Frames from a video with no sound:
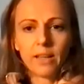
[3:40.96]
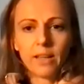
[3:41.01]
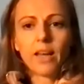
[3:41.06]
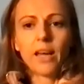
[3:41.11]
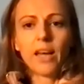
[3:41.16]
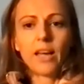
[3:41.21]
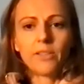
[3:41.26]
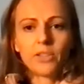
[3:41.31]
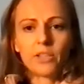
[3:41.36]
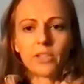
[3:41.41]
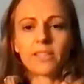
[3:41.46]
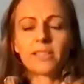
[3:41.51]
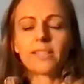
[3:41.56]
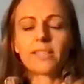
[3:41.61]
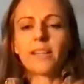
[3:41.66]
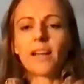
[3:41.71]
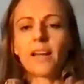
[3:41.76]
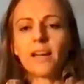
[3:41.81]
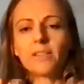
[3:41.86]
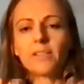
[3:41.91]
And just
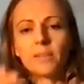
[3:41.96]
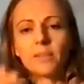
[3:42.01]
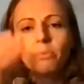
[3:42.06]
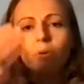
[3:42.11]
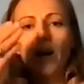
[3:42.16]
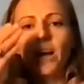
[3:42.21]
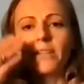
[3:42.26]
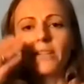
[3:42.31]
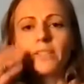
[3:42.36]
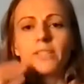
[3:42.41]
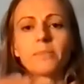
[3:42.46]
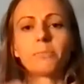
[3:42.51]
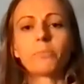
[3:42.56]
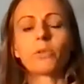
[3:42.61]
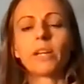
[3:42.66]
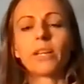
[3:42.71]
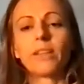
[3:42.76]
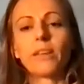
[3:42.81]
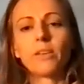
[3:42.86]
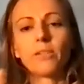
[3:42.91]
start to practice
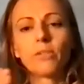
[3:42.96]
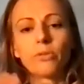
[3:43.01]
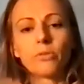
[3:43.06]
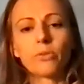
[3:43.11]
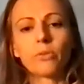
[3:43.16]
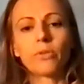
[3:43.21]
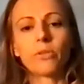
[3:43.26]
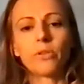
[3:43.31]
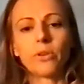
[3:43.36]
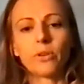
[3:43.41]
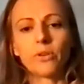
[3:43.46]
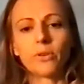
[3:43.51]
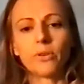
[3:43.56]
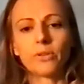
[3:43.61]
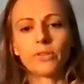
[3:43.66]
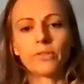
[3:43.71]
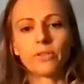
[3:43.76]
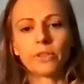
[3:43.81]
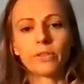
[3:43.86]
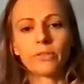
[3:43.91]
breathing through the
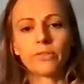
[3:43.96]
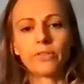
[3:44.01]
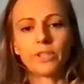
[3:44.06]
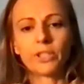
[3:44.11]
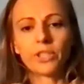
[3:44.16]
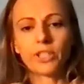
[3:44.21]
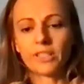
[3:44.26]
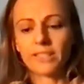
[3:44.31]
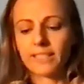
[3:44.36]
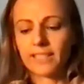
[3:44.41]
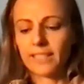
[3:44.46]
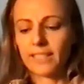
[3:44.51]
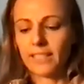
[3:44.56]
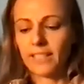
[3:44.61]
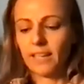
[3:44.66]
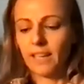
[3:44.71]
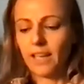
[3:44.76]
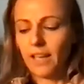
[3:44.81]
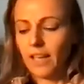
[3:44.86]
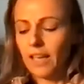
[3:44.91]
nose for
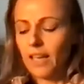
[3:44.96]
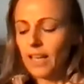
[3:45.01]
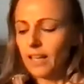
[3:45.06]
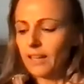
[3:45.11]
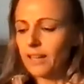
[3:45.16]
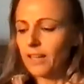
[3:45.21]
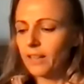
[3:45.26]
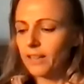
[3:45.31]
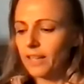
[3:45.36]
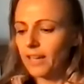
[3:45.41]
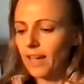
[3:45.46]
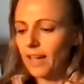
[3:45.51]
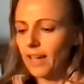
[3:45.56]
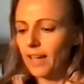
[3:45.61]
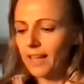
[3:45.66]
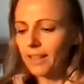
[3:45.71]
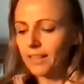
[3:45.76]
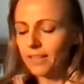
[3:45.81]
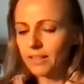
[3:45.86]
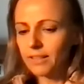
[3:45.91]
efficiency. Now,
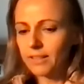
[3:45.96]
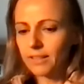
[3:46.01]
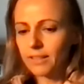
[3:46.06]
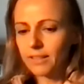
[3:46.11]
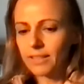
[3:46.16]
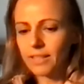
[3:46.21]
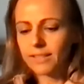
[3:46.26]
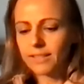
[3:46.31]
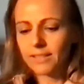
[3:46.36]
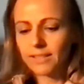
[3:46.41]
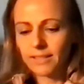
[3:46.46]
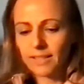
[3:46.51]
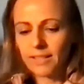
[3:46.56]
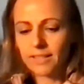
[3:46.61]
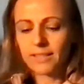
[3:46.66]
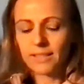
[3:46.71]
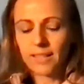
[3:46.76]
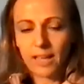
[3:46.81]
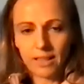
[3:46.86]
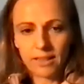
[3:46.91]

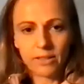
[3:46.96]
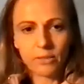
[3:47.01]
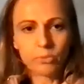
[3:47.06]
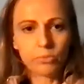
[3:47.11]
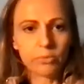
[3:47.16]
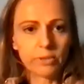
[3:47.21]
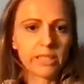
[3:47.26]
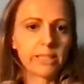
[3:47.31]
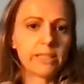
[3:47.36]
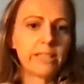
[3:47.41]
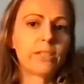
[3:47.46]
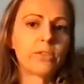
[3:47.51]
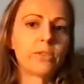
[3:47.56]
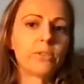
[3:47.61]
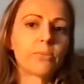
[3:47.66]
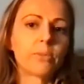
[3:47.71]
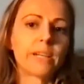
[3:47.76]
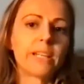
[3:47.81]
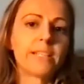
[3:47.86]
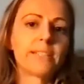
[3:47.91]
there's other really
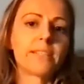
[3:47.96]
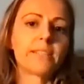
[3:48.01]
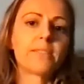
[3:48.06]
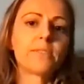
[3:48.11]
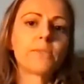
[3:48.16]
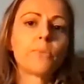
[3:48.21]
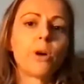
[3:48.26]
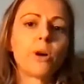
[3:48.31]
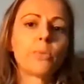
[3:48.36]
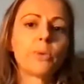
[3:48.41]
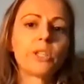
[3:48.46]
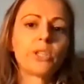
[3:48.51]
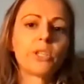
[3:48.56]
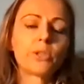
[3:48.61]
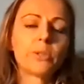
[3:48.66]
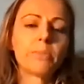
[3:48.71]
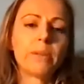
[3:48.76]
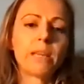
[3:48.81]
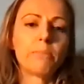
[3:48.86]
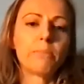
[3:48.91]
good reasons why we
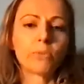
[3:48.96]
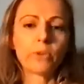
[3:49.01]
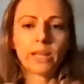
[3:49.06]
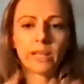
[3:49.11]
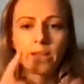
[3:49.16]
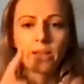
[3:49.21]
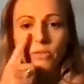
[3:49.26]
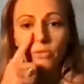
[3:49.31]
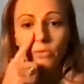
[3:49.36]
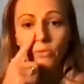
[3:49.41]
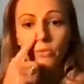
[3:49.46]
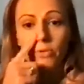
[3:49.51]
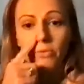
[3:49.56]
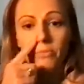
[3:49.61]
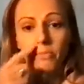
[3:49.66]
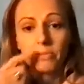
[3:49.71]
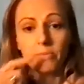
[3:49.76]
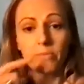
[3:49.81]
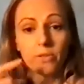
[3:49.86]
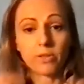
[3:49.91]
should be breathing through
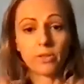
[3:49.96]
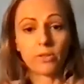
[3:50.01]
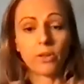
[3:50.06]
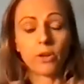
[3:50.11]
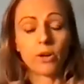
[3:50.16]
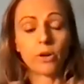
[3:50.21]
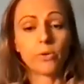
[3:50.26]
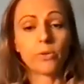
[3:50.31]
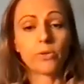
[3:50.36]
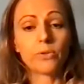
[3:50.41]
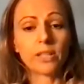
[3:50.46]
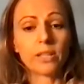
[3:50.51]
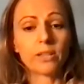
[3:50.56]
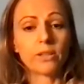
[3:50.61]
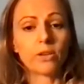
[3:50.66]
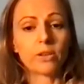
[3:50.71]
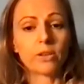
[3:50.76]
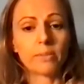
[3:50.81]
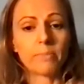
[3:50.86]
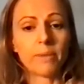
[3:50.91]
the nose and
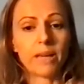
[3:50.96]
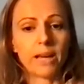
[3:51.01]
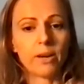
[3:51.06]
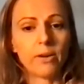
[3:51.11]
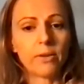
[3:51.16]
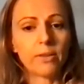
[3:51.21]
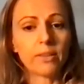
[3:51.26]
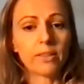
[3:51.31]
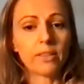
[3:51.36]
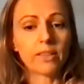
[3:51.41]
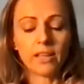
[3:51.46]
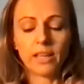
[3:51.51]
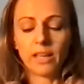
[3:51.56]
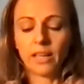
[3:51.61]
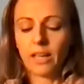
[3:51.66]
not the mouth.